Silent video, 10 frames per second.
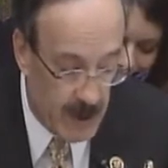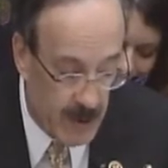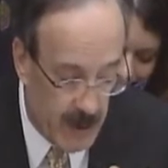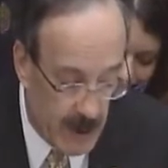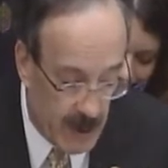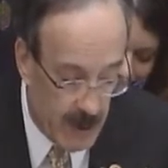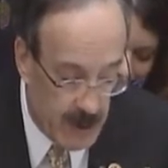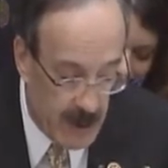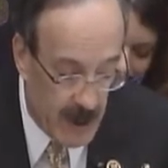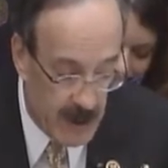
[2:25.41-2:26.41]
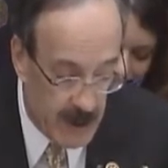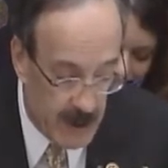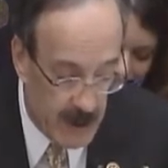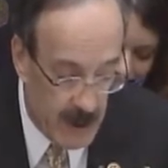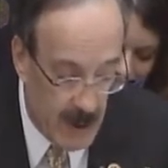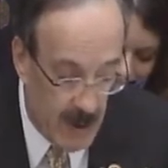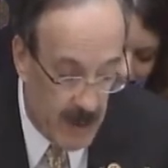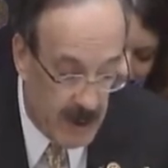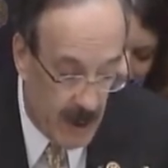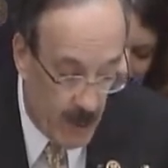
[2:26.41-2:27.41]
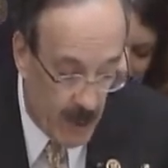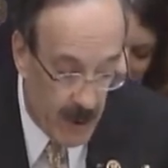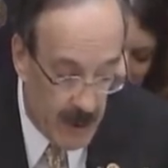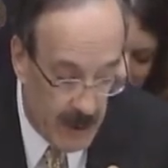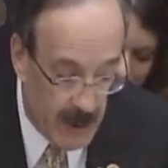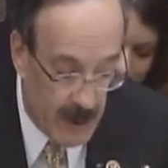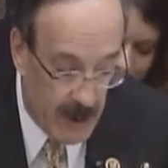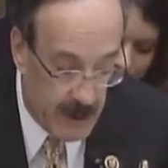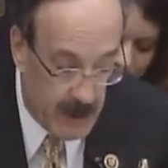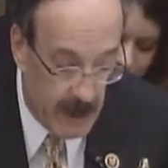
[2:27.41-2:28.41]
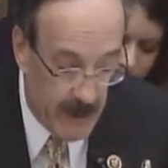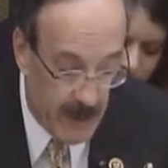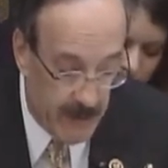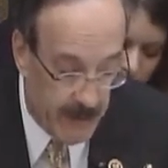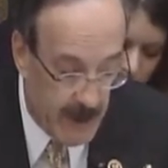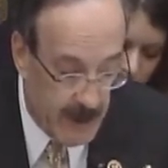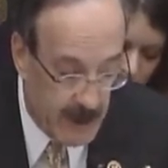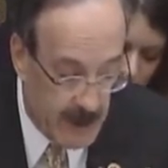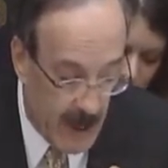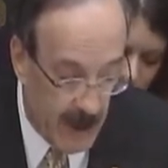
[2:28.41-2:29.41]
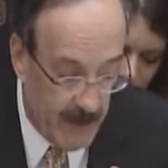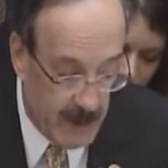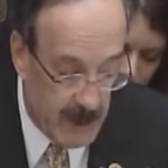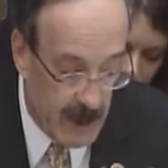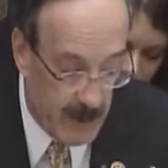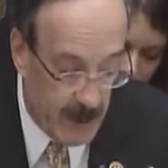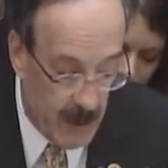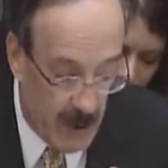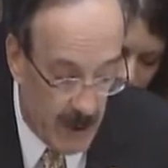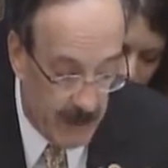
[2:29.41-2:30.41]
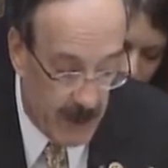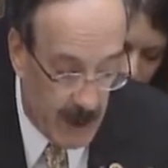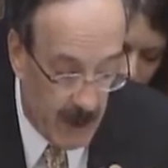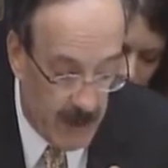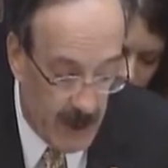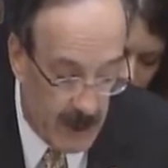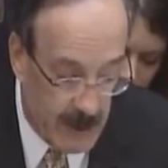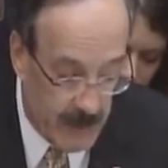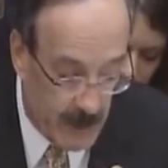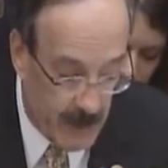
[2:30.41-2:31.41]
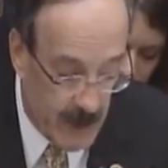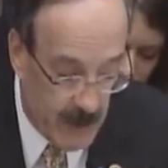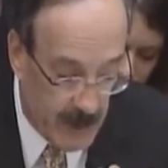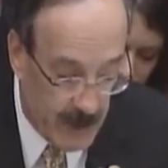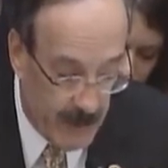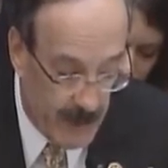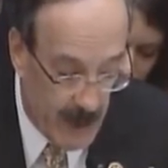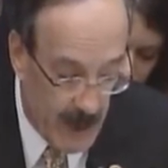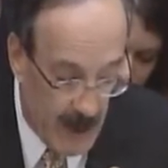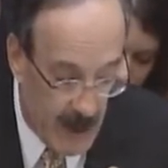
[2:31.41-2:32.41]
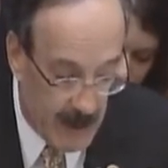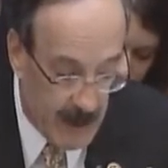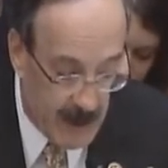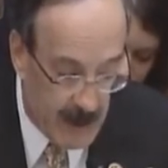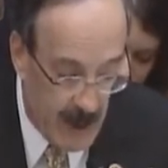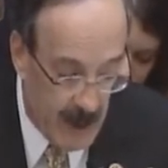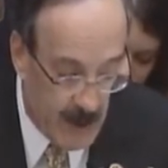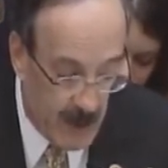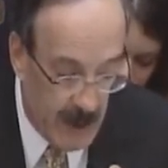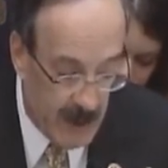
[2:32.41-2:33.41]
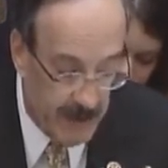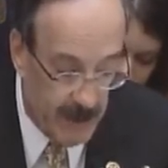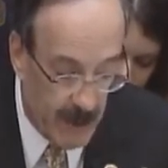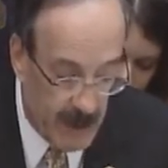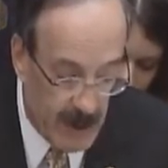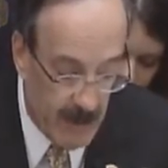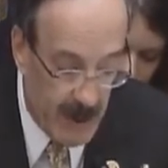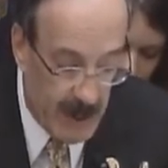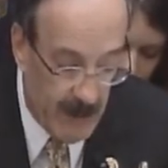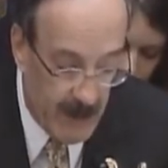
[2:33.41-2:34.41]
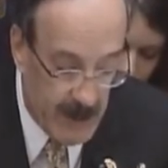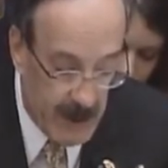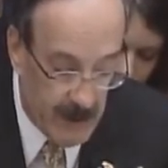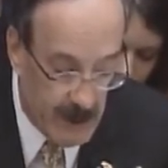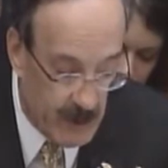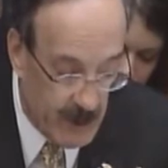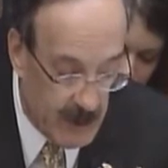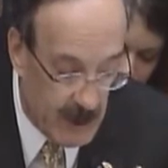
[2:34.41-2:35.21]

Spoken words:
during negotiations, but they weren't, and it's clear that a freeze is not on the table for a comprehensive agreement. At this stage, we need to focus on making the deal as good as